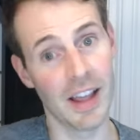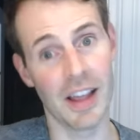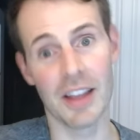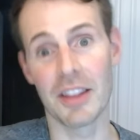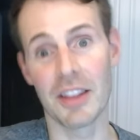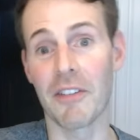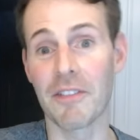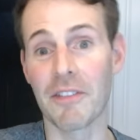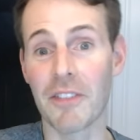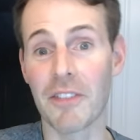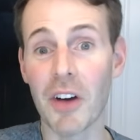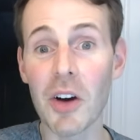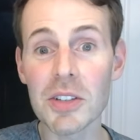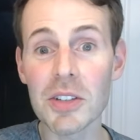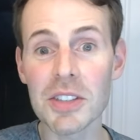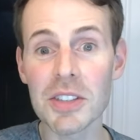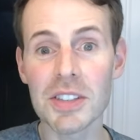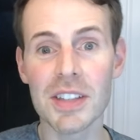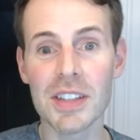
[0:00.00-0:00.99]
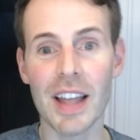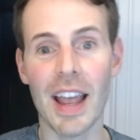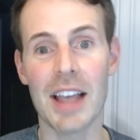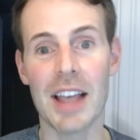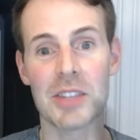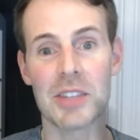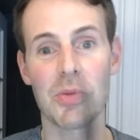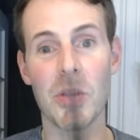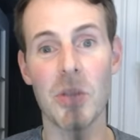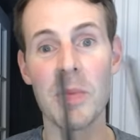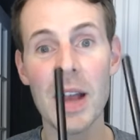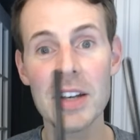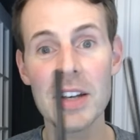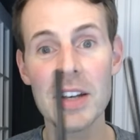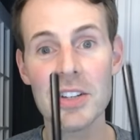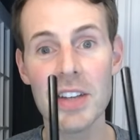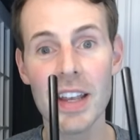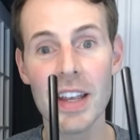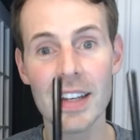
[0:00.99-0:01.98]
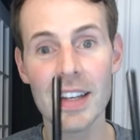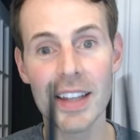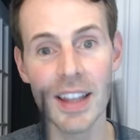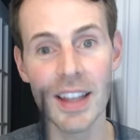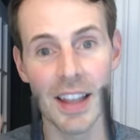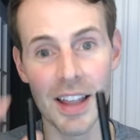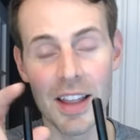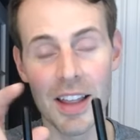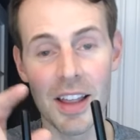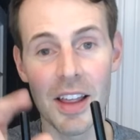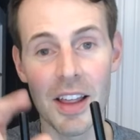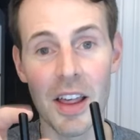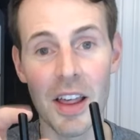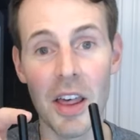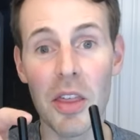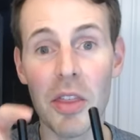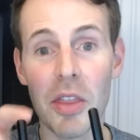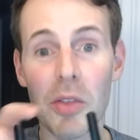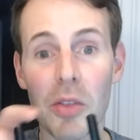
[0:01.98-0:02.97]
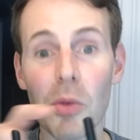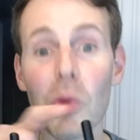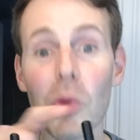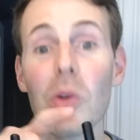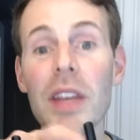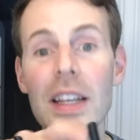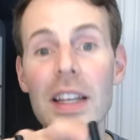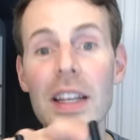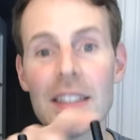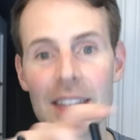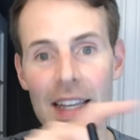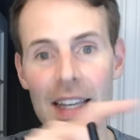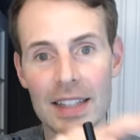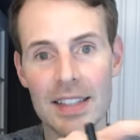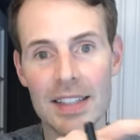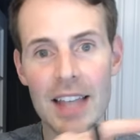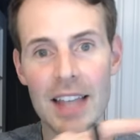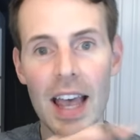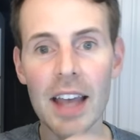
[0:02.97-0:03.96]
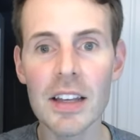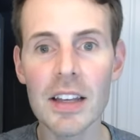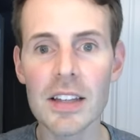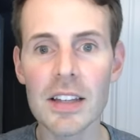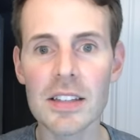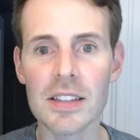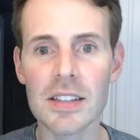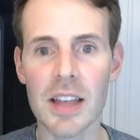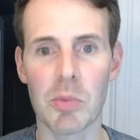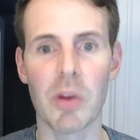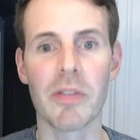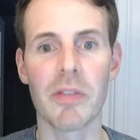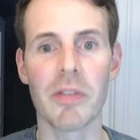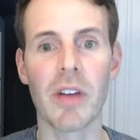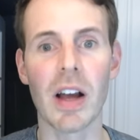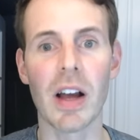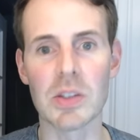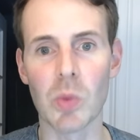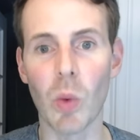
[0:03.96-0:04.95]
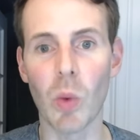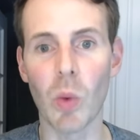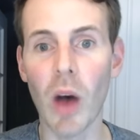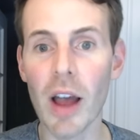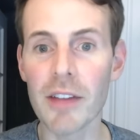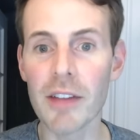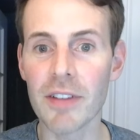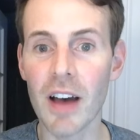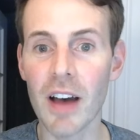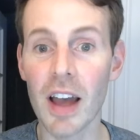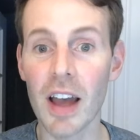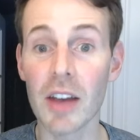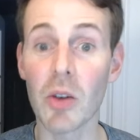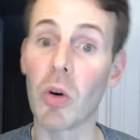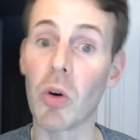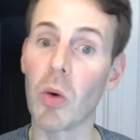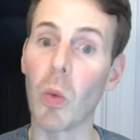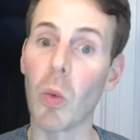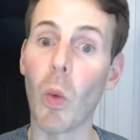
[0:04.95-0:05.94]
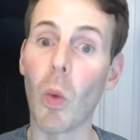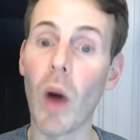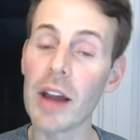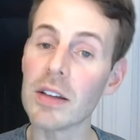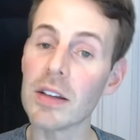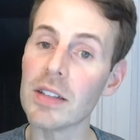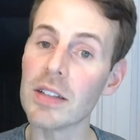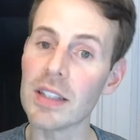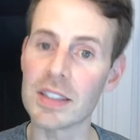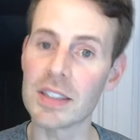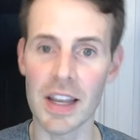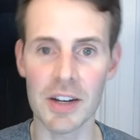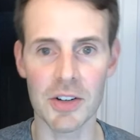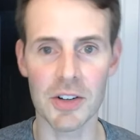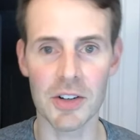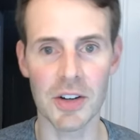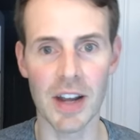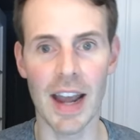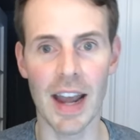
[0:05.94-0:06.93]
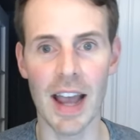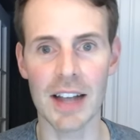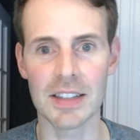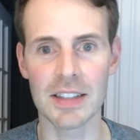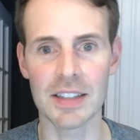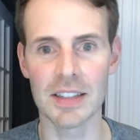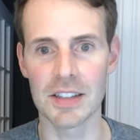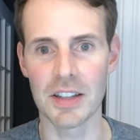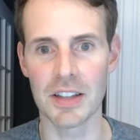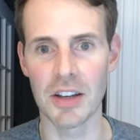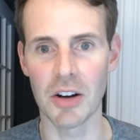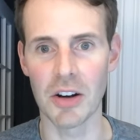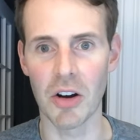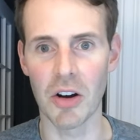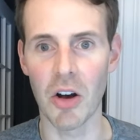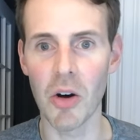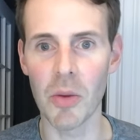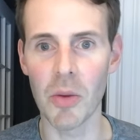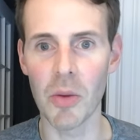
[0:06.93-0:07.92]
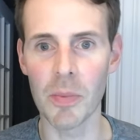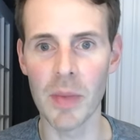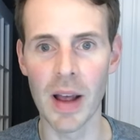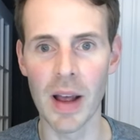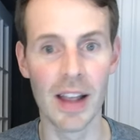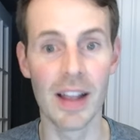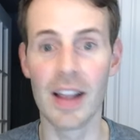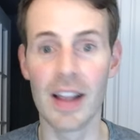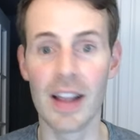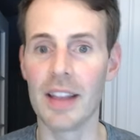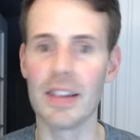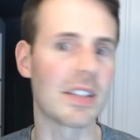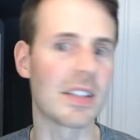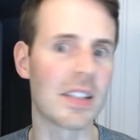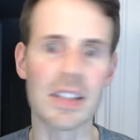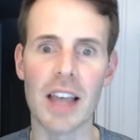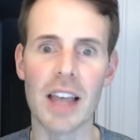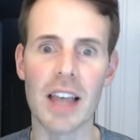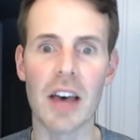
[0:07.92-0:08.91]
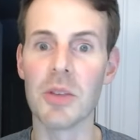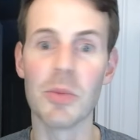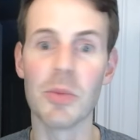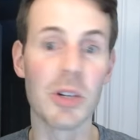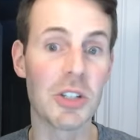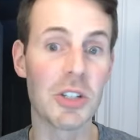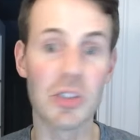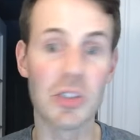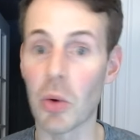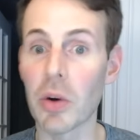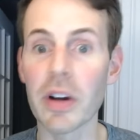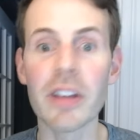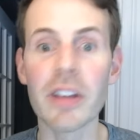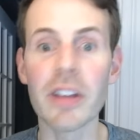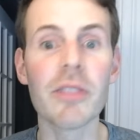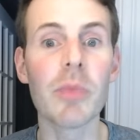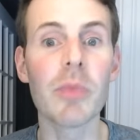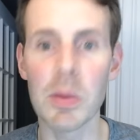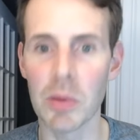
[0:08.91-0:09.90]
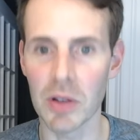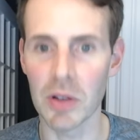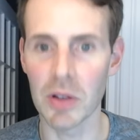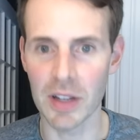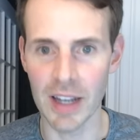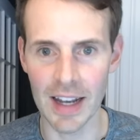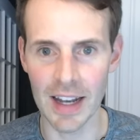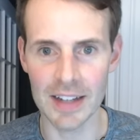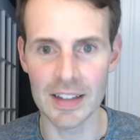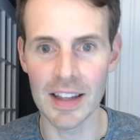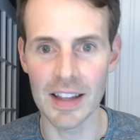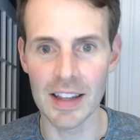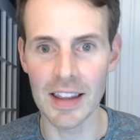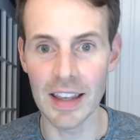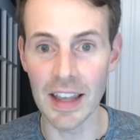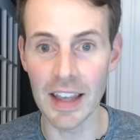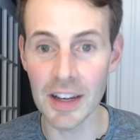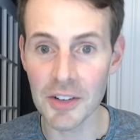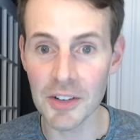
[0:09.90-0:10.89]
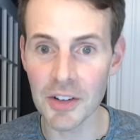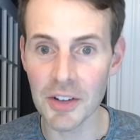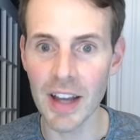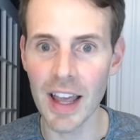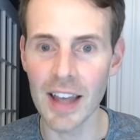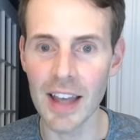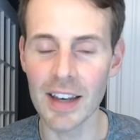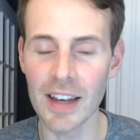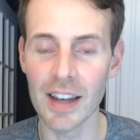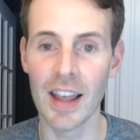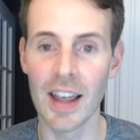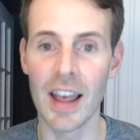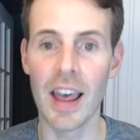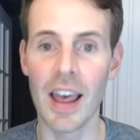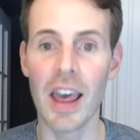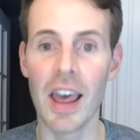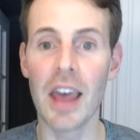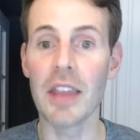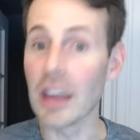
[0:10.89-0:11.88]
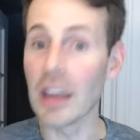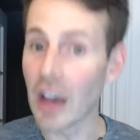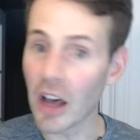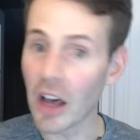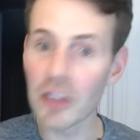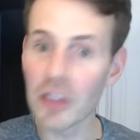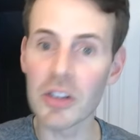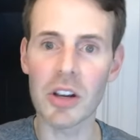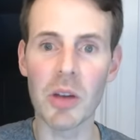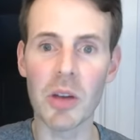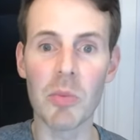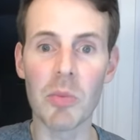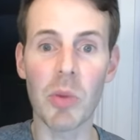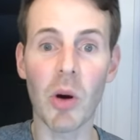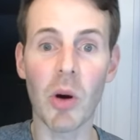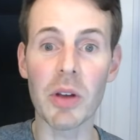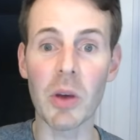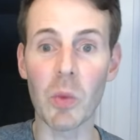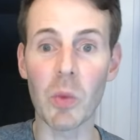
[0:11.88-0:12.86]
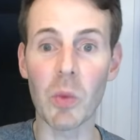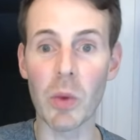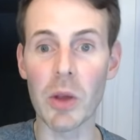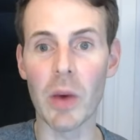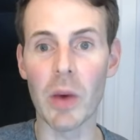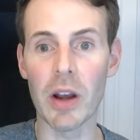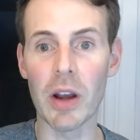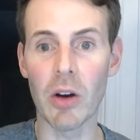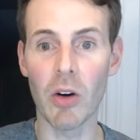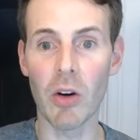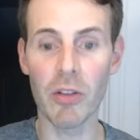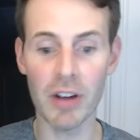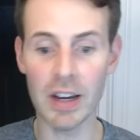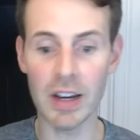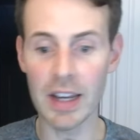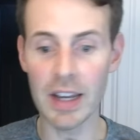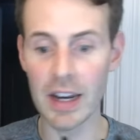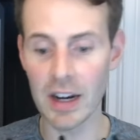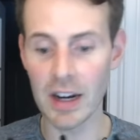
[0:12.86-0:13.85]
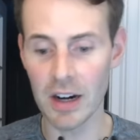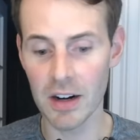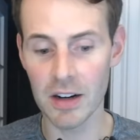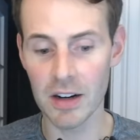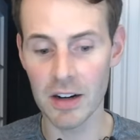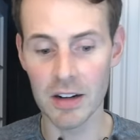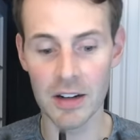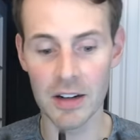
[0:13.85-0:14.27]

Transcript: The first, as we mentioned, through these antennas, it provides Wi-Fi or wireless internet access to your home. This is how the majority of people connect to the internet the other component we went over here.